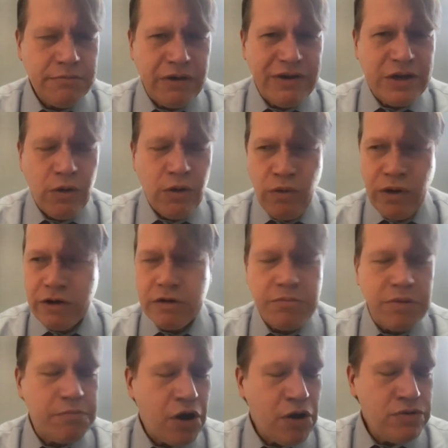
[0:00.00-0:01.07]
Barry Goldwater
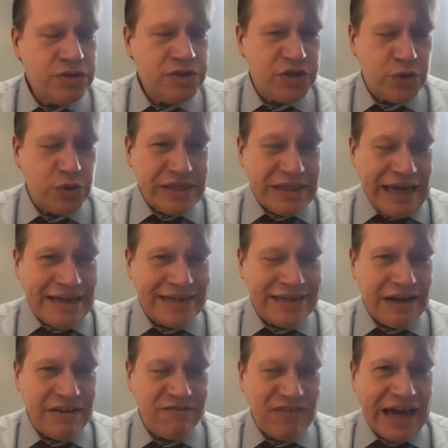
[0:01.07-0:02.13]
had proposed doing that,
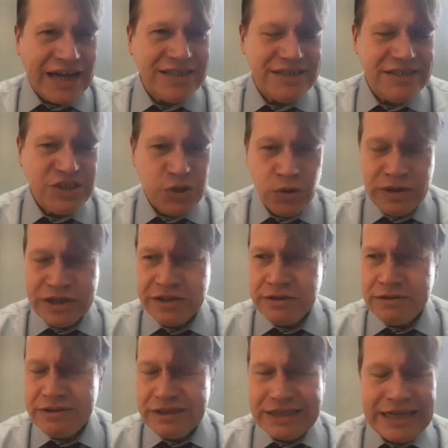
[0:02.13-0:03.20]
and in fact,
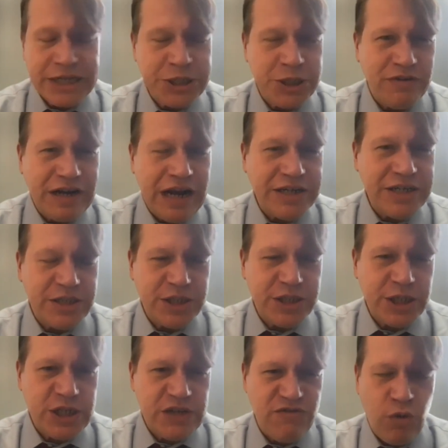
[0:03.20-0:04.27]
during the election of
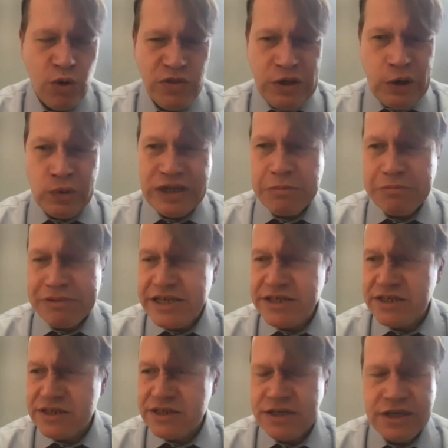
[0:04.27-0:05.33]
1964, the only
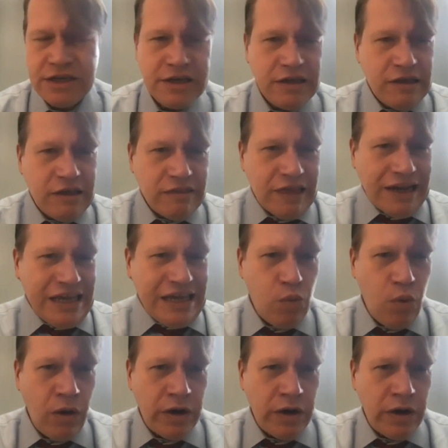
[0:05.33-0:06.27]
places that he